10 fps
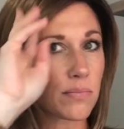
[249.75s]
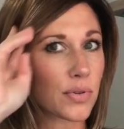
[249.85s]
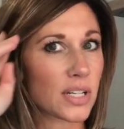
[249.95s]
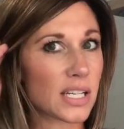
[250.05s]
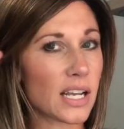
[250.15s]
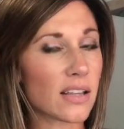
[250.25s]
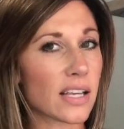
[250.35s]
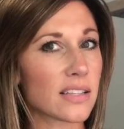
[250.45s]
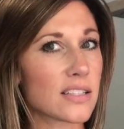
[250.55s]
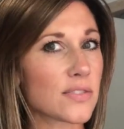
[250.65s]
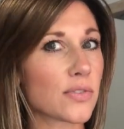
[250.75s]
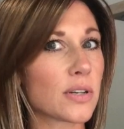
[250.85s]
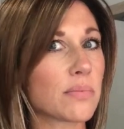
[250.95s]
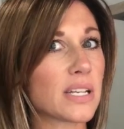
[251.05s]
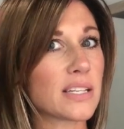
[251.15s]
pretty. I like this front
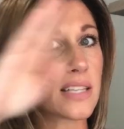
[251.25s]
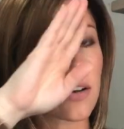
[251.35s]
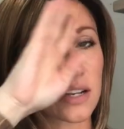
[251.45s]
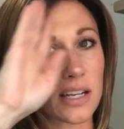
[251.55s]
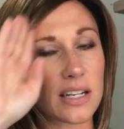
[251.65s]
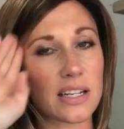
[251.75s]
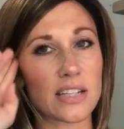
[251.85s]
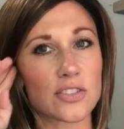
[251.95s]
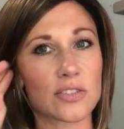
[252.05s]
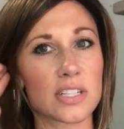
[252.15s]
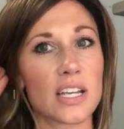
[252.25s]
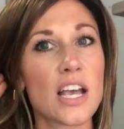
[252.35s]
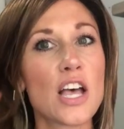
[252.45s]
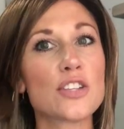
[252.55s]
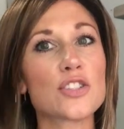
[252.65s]
piece, how it kind of naturally
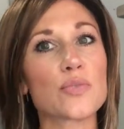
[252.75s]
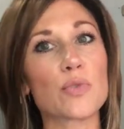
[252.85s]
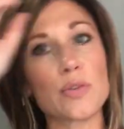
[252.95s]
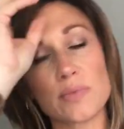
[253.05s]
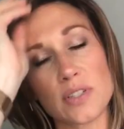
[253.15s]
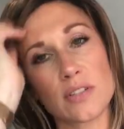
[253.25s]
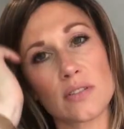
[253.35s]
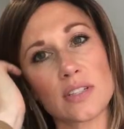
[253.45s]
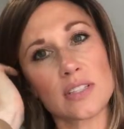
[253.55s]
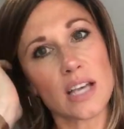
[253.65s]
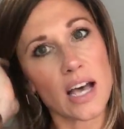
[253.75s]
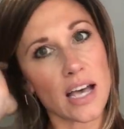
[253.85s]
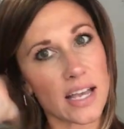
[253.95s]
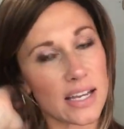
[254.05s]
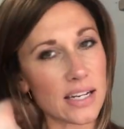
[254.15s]
swoops to the
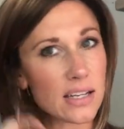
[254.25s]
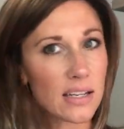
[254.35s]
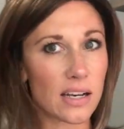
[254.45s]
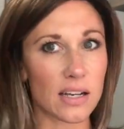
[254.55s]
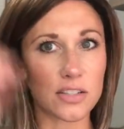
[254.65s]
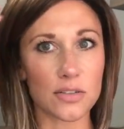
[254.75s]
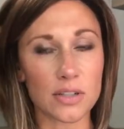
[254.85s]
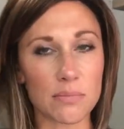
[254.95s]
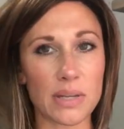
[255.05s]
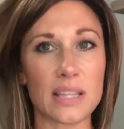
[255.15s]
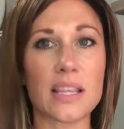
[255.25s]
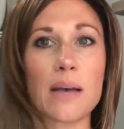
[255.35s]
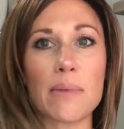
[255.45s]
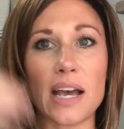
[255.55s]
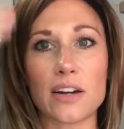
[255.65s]
side. Uh, you could pin
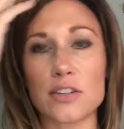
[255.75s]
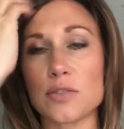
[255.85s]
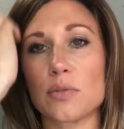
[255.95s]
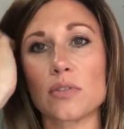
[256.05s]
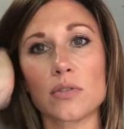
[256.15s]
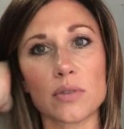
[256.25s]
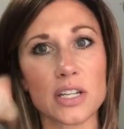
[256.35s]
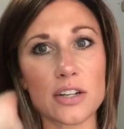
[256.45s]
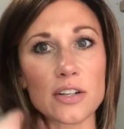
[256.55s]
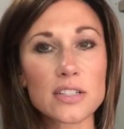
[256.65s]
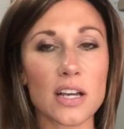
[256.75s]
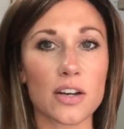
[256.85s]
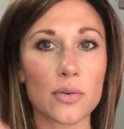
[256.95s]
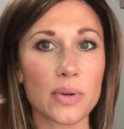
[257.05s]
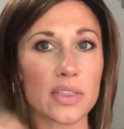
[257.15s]
that back or do a little ear
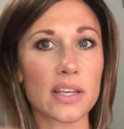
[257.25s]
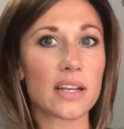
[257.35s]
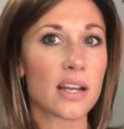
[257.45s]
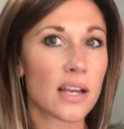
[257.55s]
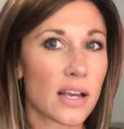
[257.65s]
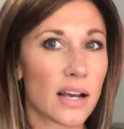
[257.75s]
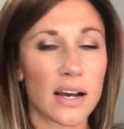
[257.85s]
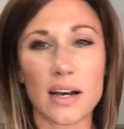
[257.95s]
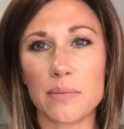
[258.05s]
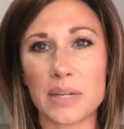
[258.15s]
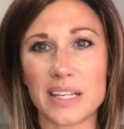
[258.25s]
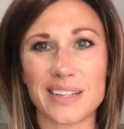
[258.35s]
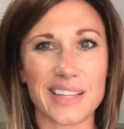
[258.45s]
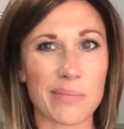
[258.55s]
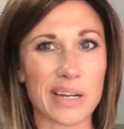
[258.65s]
tuck with it. Um, again,
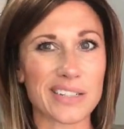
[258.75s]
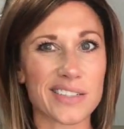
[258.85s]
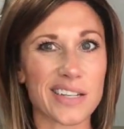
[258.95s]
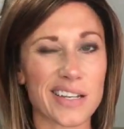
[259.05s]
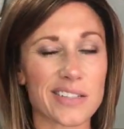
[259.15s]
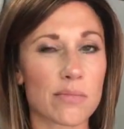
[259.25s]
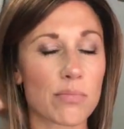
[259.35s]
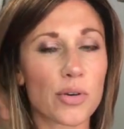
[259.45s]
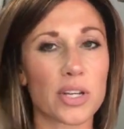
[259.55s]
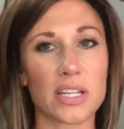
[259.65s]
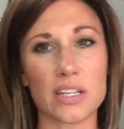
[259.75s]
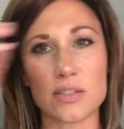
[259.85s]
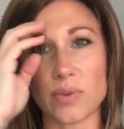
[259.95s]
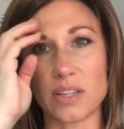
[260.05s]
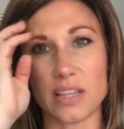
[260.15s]
that might just add some
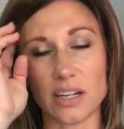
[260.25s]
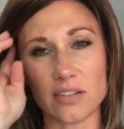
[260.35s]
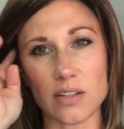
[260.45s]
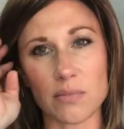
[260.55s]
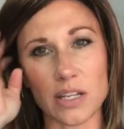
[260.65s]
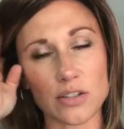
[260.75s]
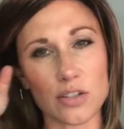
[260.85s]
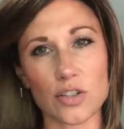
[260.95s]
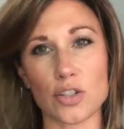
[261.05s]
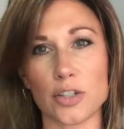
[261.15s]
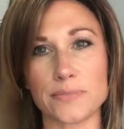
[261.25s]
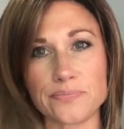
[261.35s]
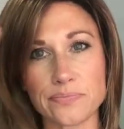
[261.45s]
bulkiness right there, so I'm not too sure